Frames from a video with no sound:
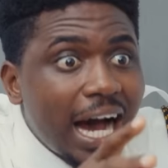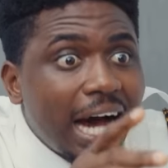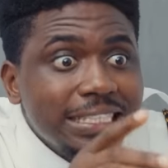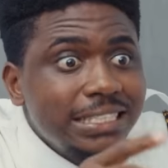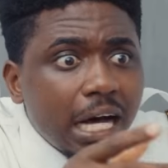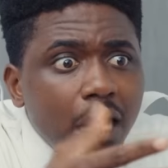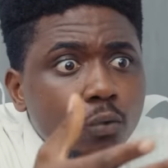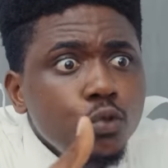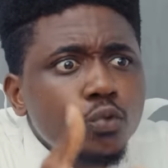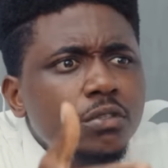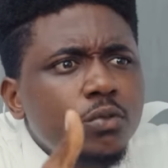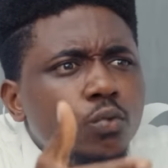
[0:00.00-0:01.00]
And
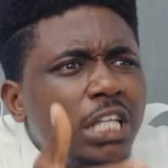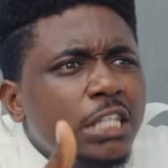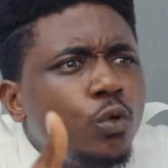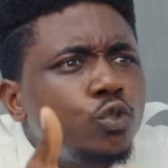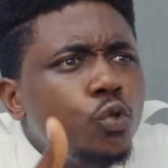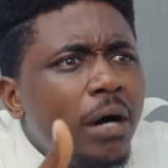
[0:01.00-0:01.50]
which side do you want to